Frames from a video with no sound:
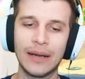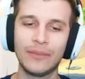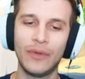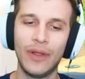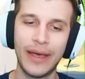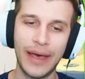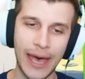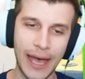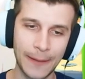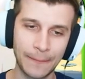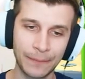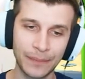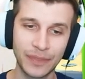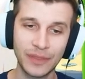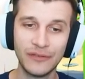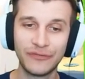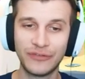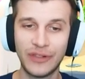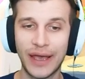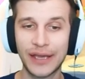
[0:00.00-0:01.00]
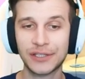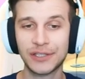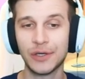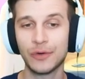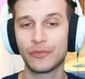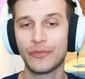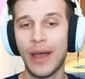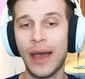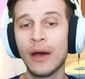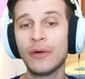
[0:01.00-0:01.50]
animal hat, the
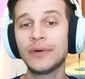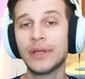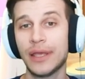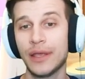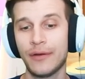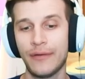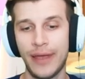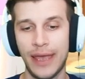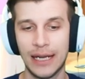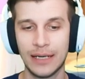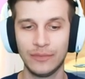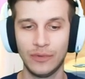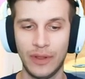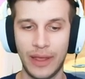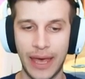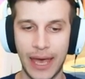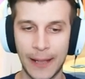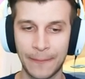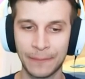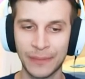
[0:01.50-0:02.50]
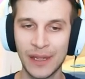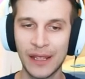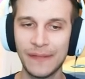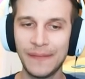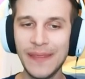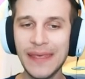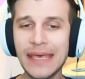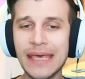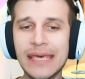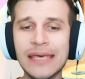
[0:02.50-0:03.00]
flashy round ear animal hat,
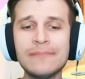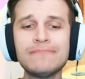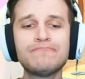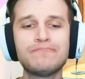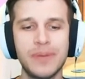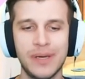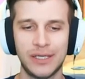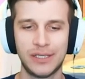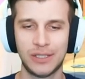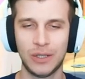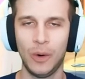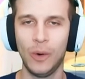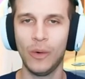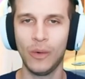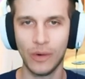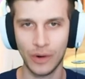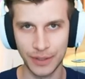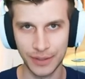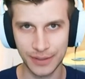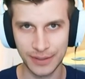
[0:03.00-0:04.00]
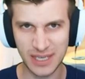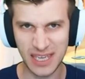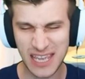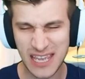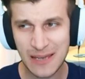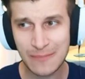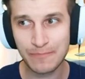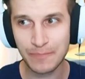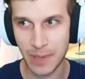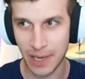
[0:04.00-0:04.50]
the impish horns,
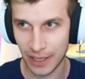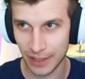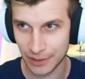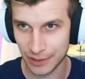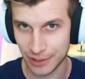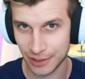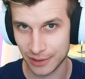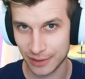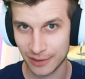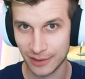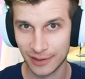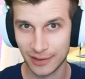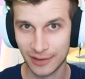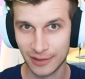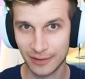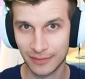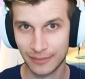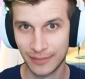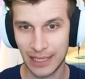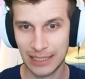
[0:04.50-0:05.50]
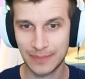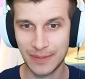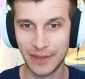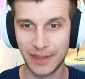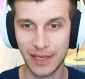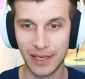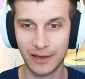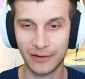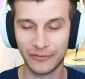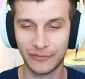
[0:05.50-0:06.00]
impish! Makes
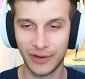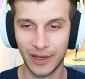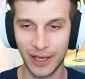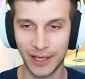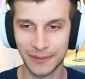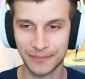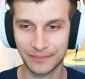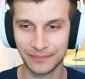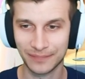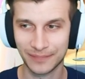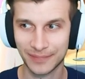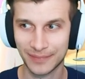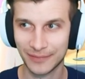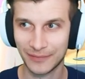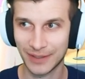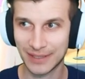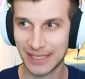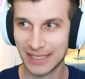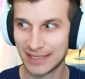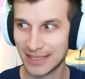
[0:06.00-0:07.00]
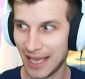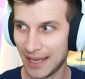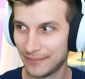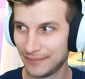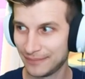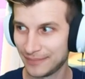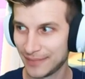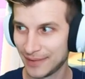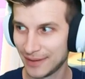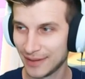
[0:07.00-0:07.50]
me think of, uh, what's his
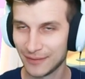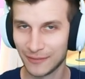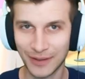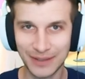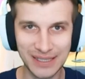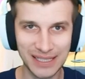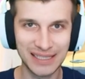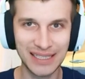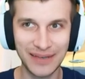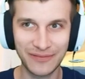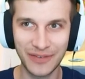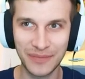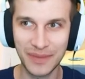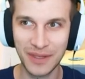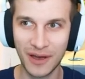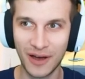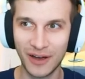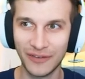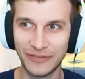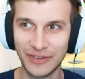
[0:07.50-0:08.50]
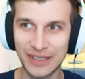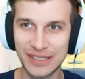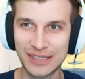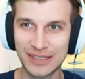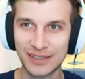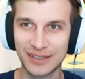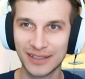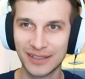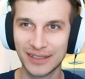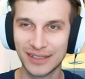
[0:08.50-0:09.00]
name? What's his name from The
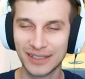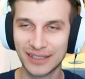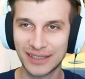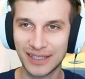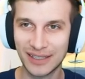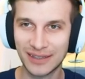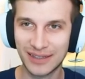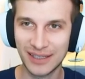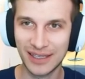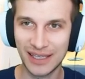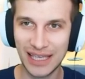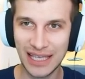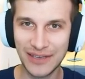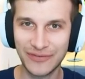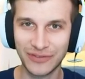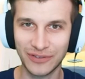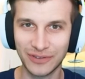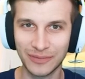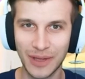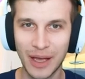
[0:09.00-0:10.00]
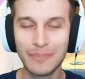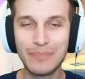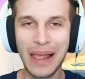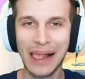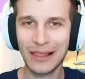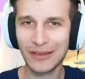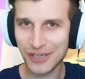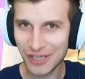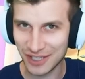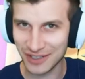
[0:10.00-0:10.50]
Office? The, the evil,
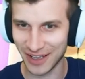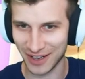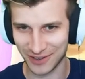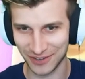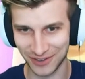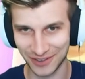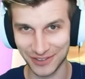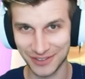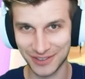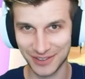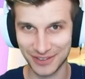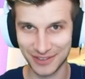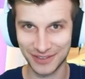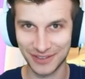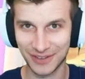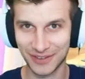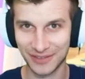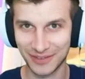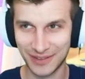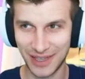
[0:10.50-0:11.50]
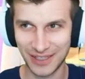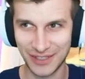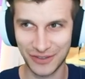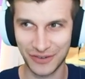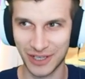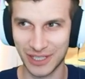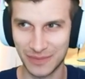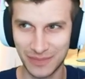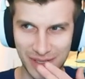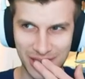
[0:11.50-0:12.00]
Belsnickel, the,
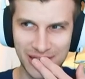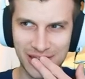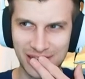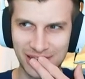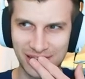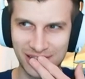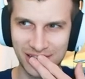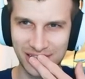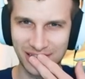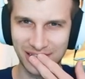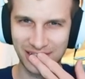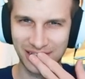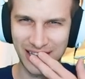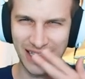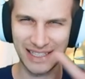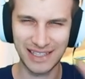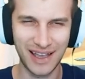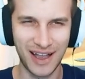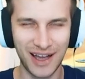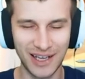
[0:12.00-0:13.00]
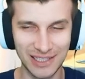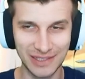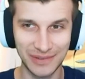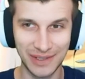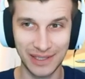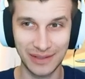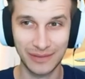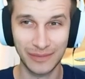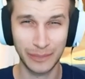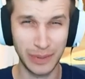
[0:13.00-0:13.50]
that's Christmas. That's not
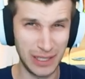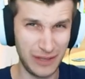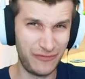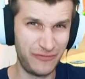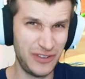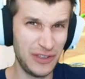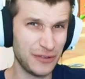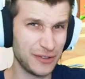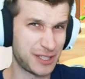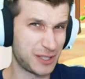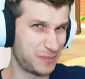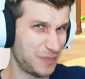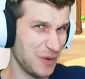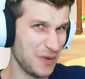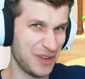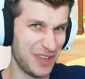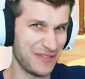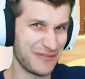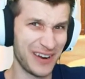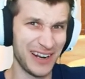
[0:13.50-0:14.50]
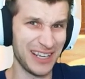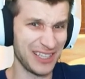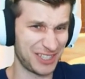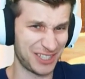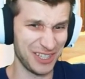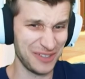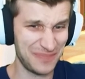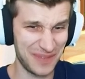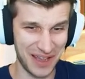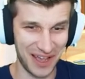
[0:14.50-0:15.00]
Halloween. But he feels spooky, right?
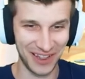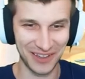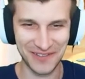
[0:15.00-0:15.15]
It should be